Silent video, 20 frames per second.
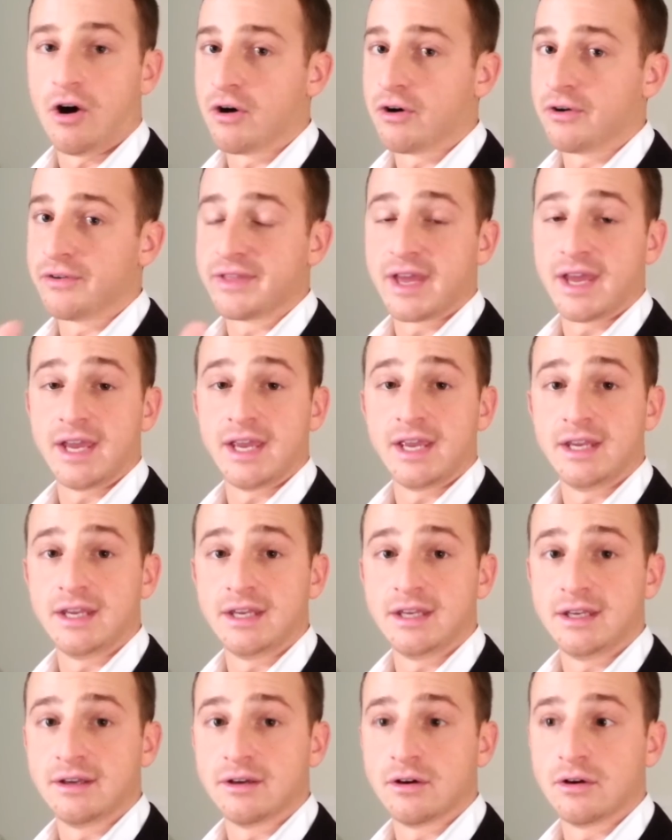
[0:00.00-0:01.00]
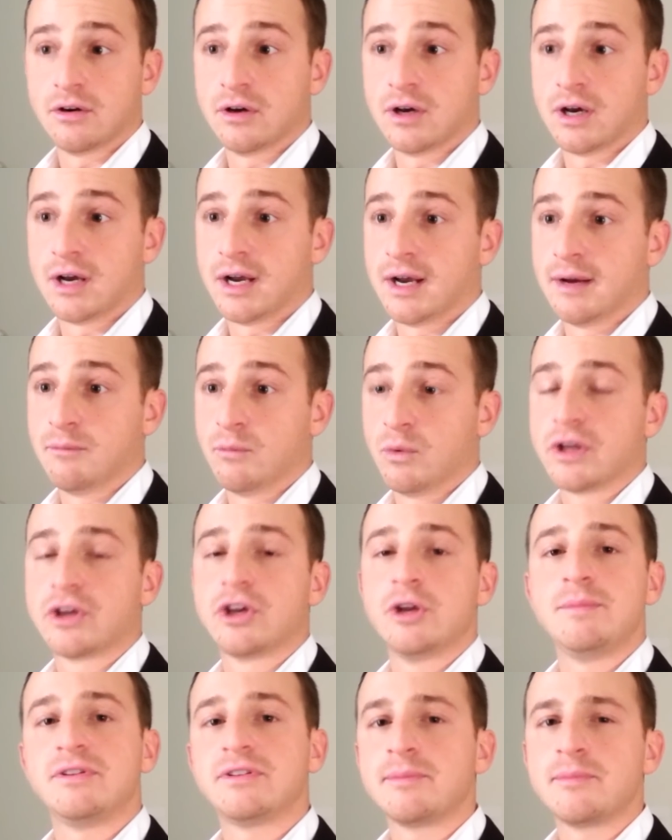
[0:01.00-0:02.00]
Are they,
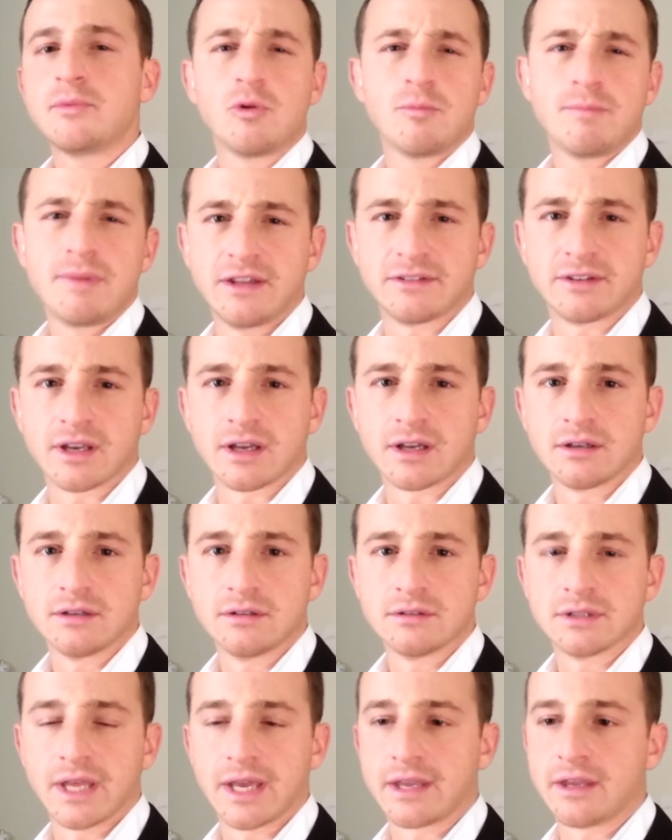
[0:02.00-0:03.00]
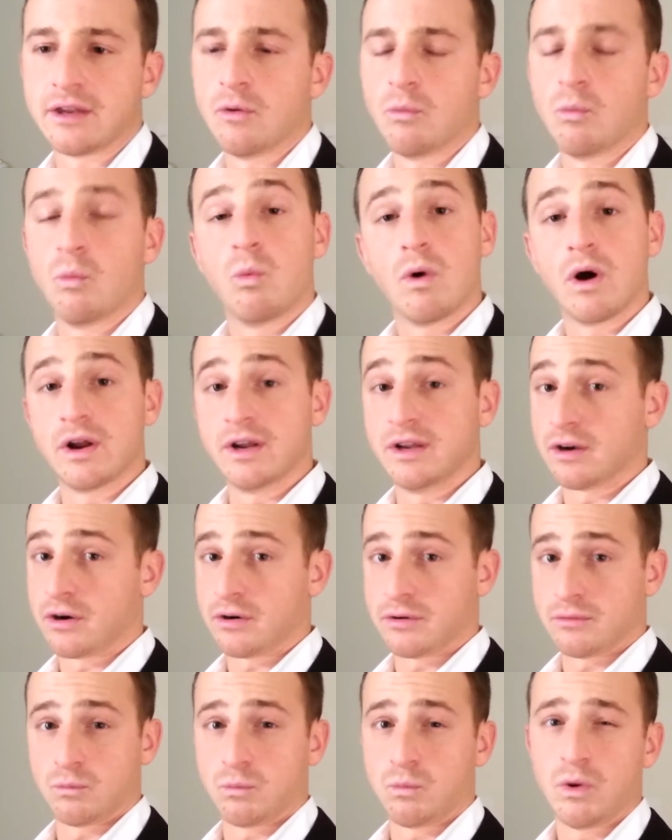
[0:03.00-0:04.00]
it could be something more basic. Like,
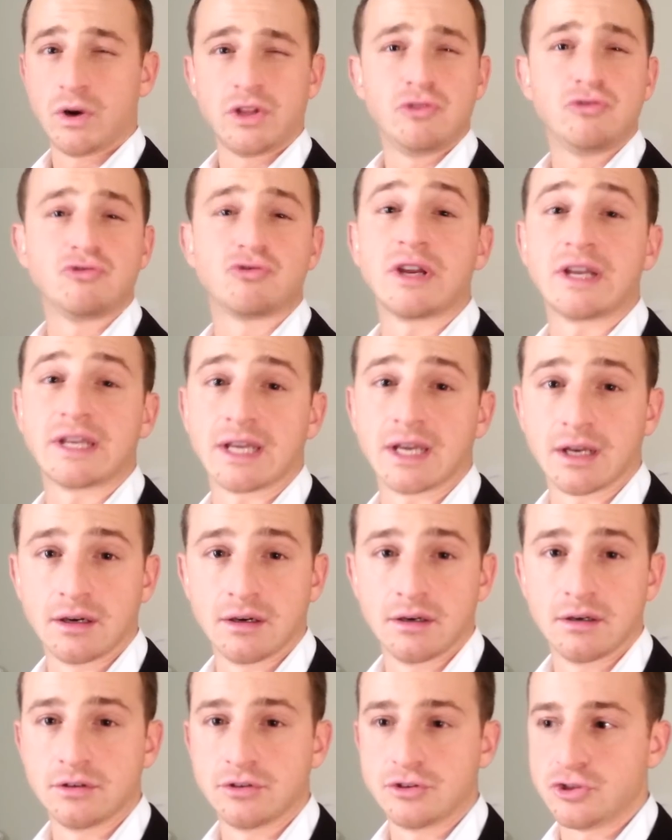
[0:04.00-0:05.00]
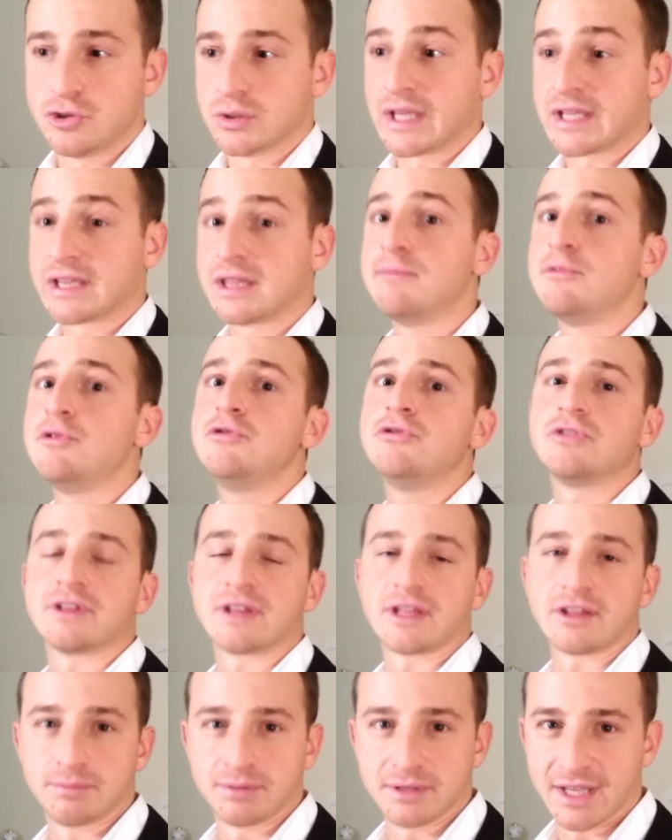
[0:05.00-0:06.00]
what are you drinking? Do you like the
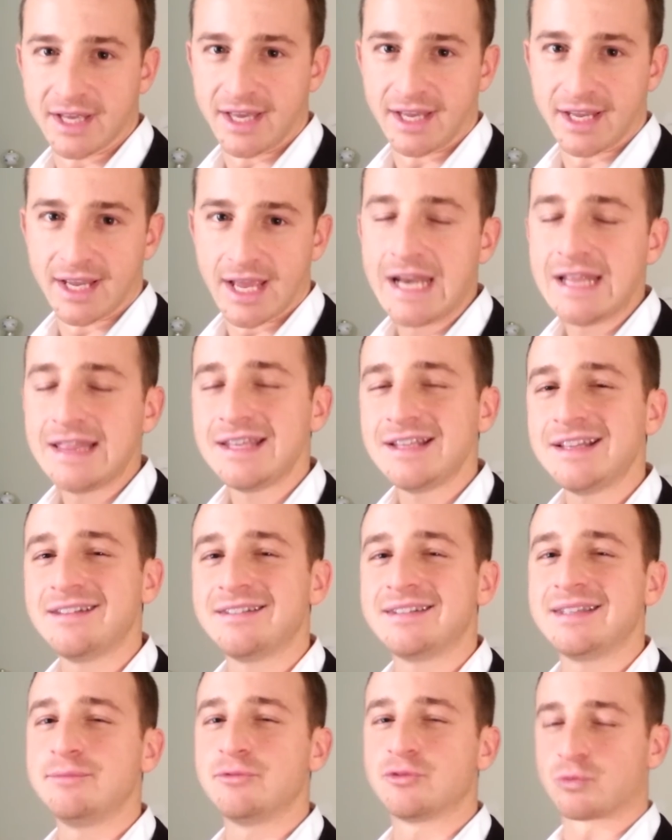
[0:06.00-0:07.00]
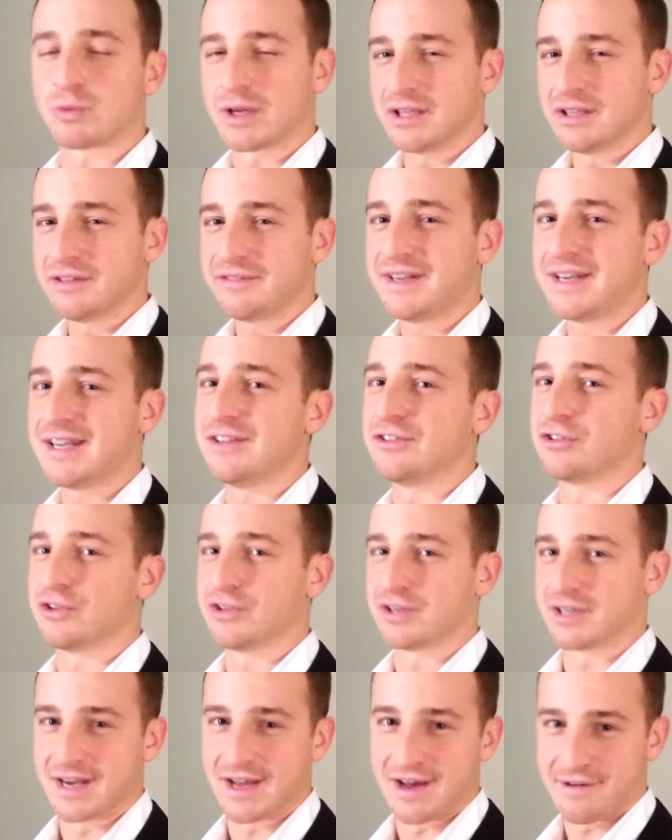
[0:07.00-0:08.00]
music that's playing? Anything that seems relevant is
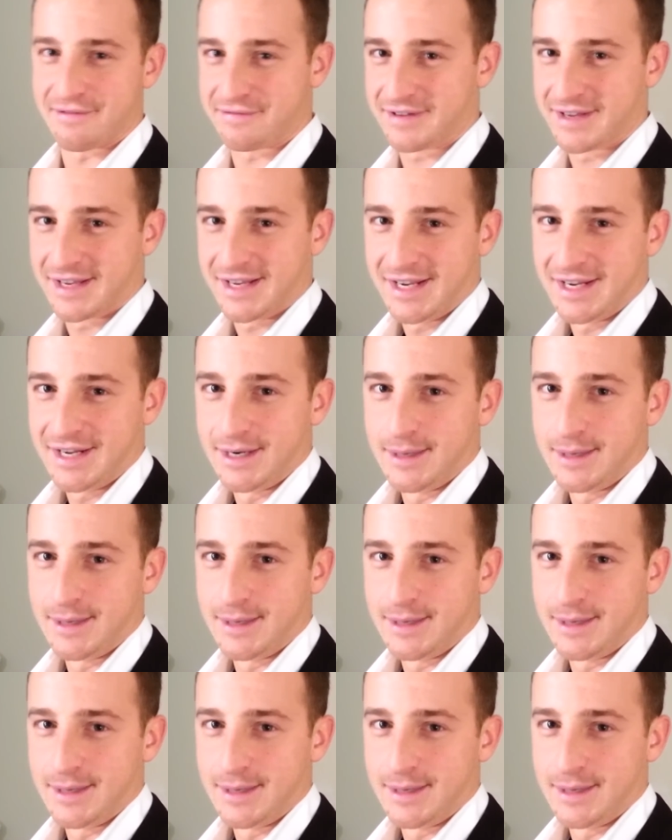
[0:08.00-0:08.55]
good enough.